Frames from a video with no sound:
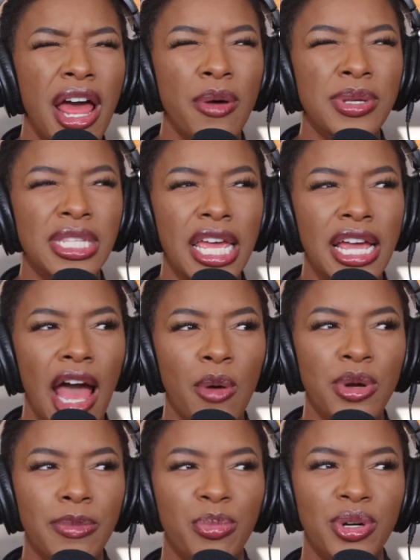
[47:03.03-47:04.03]
I was like, I
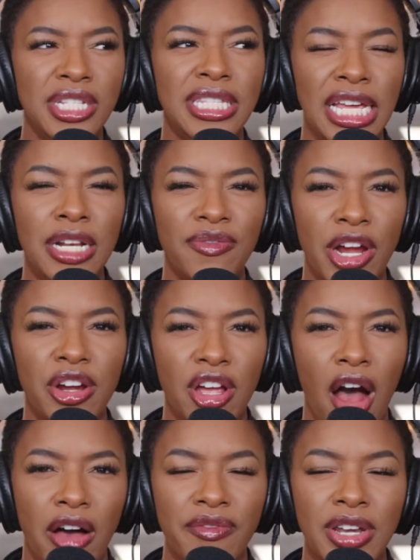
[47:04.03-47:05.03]
would present very
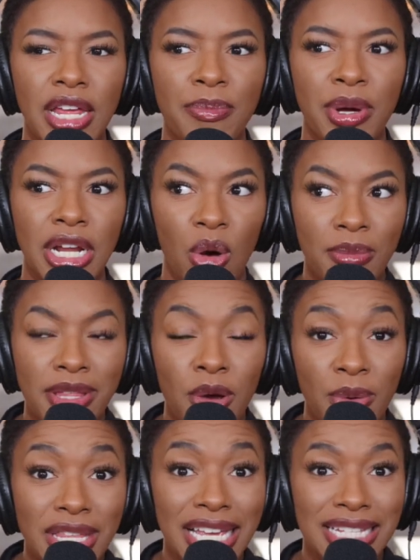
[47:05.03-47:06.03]
confident, but
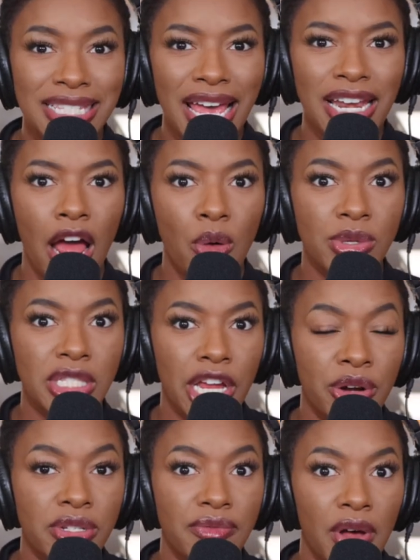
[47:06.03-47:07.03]
on the inside, I was
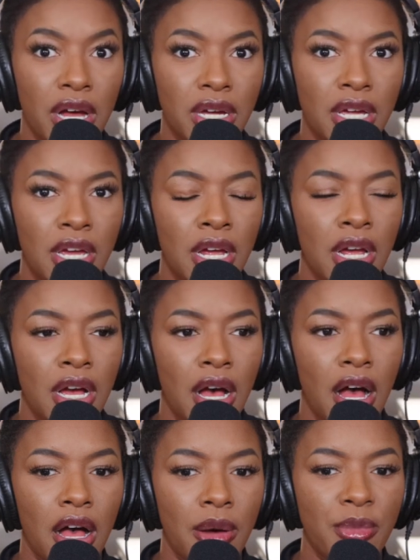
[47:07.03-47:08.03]
scared as fuck,
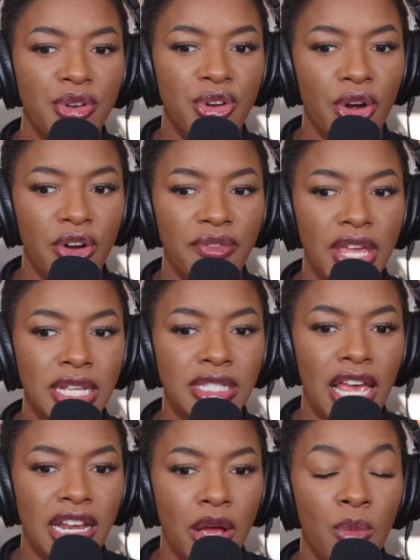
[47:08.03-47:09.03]
nervous,
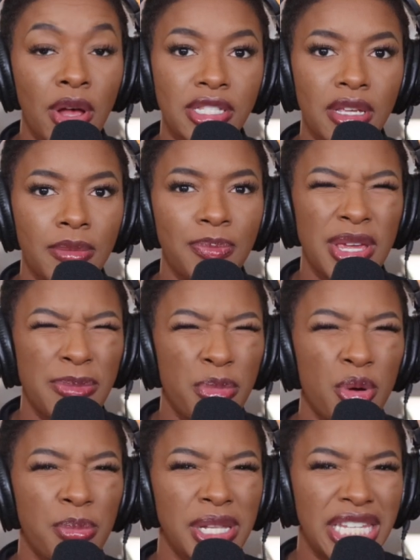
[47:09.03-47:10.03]
and I was a
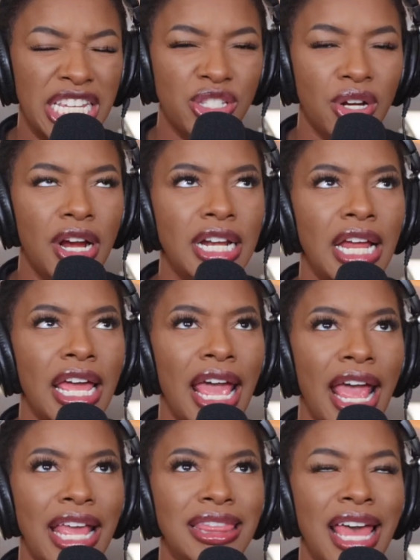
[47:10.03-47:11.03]
people pleaser. And I
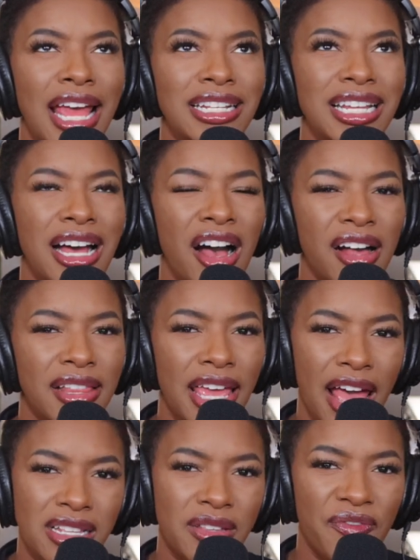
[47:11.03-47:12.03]
hate that ugly
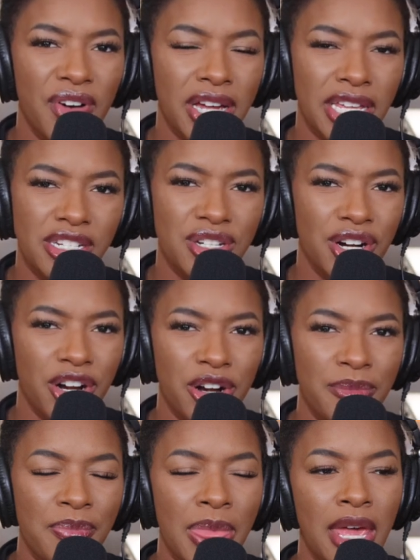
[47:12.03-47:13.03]
ass fucking
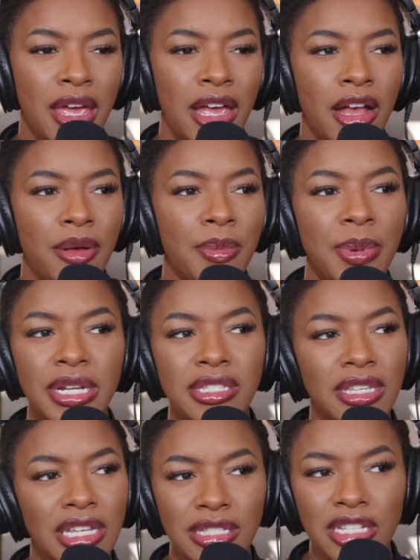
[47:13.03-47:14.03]
term, but it's
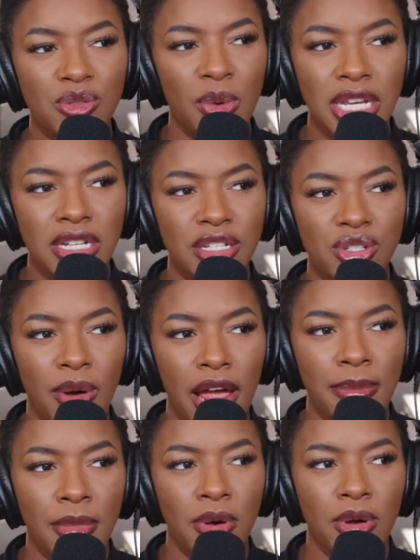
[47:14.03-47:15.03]
the easiest way to
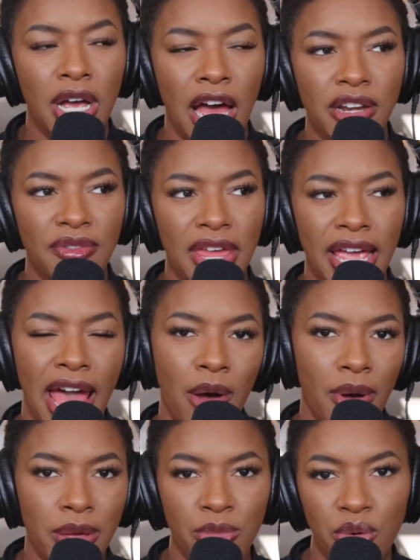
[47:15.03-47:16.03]
describe kind of like how
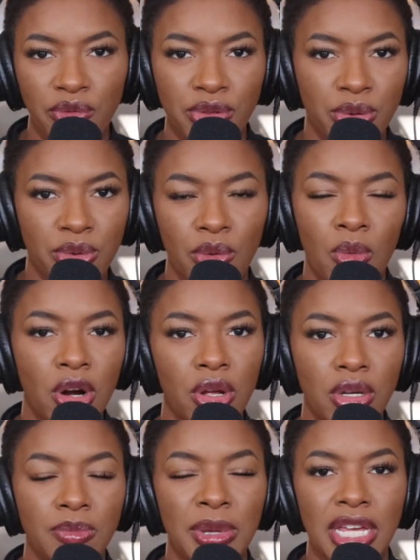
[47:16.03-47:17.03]
I moved through the
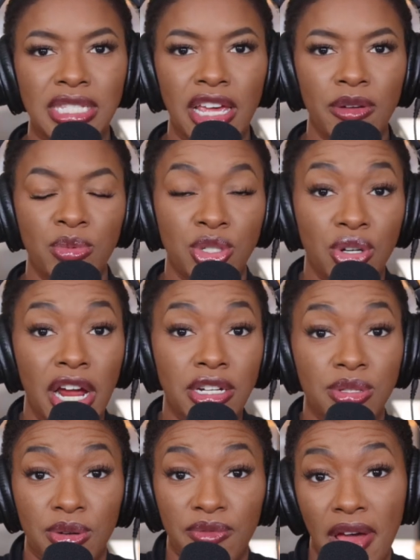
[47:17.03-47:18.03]
world, because I was trying to
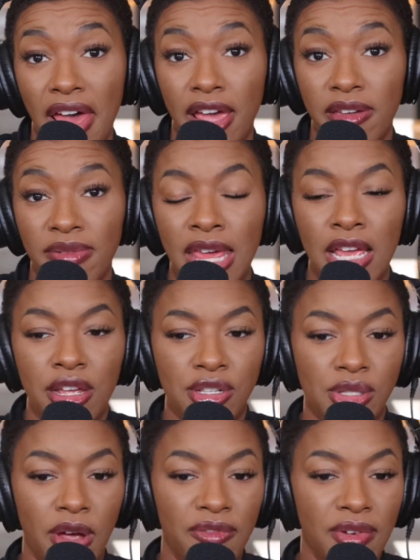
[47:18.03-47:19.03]
survive.
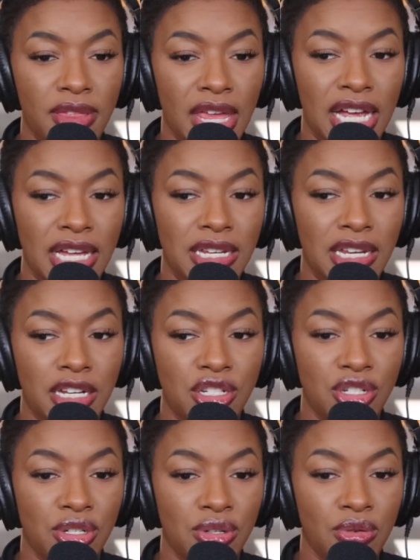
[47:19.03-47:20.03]
So I felt like I needed
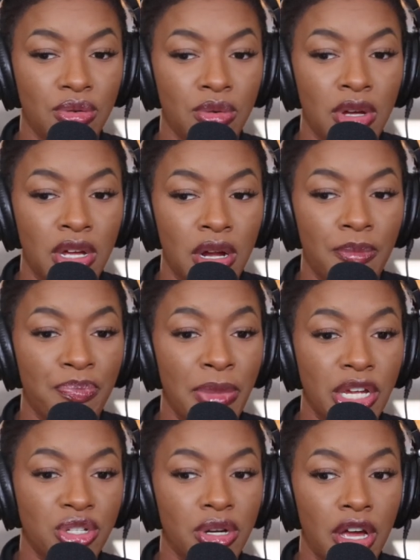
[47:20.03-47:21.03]
to
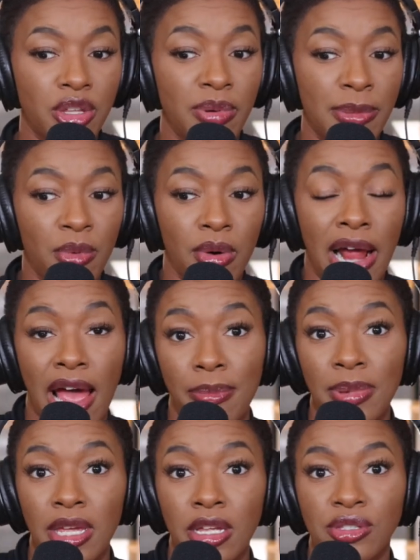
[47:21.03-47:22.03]
make sure other people were
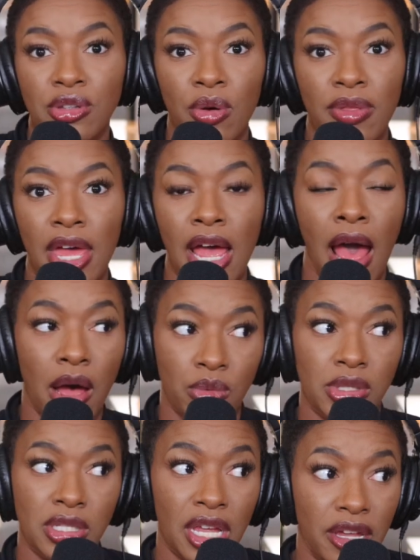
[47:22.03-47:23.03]
happy so that I was
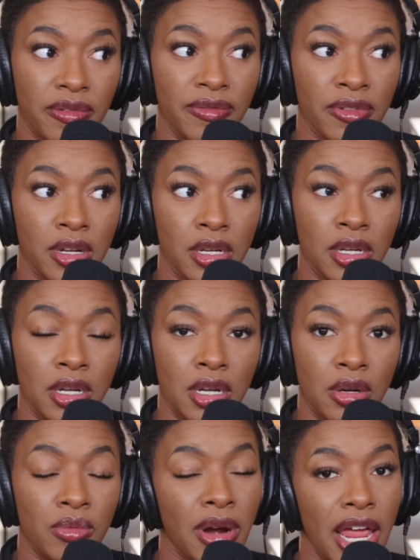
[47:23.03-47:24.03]
safe,
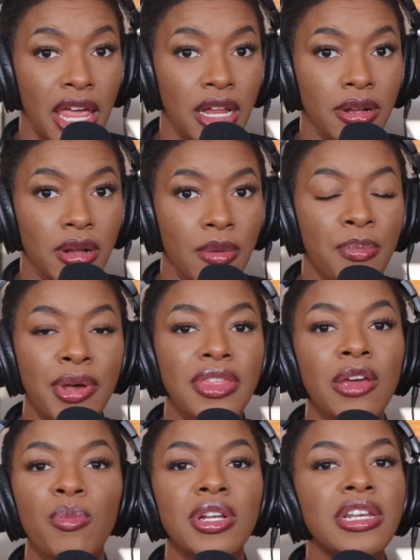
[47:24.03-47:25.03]
right? But
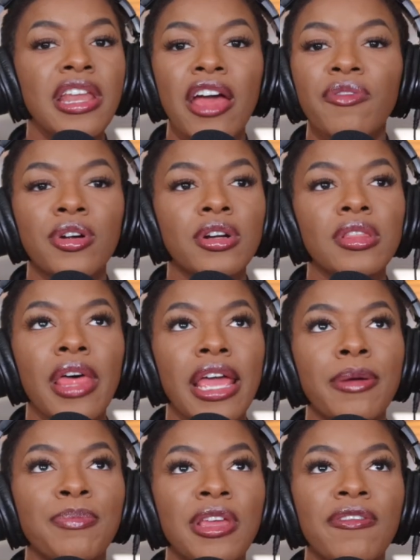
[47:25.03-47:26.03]
it would never
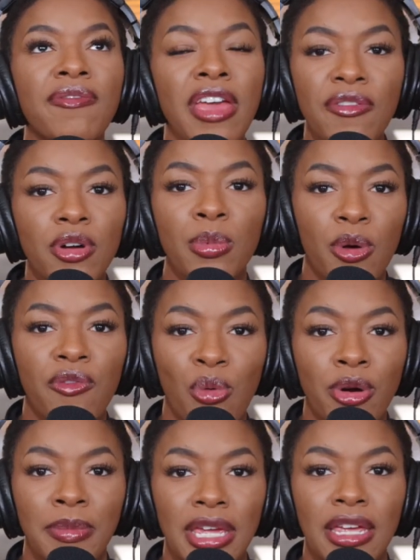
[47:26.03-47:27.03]
like be favorable
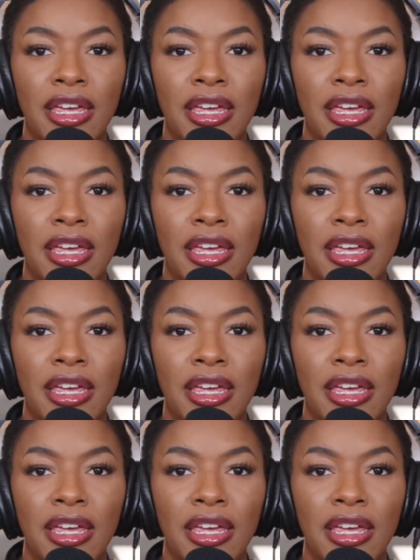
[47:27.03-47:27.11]
for me.